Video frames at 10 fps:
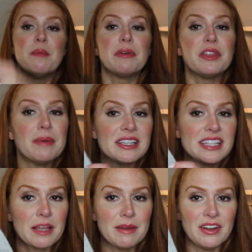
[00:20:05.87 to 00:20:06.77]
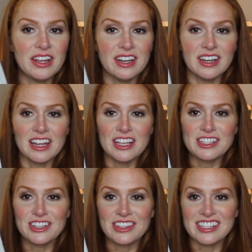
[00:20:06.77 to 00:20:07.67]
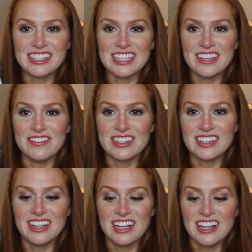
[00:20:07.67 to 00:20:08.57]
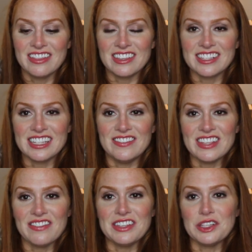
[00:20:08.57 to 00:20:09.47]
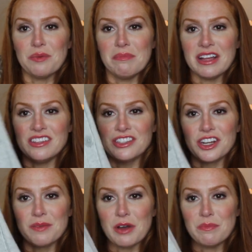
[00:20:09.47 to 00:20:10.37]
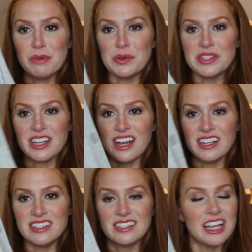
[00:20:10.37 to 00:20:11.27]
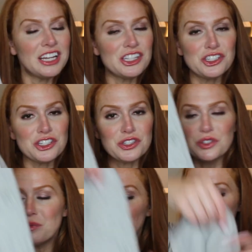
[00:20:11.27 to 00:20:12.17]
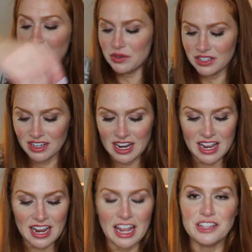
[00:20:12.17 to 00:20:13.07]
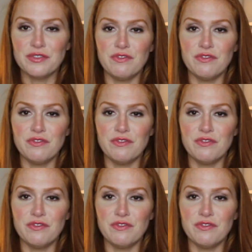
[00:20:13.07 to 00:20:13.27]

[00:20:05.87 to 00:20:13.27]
but the best thing about it is look at the sleeves. The sleeves have these little buttons on them on both sides, and it's just super cute. It's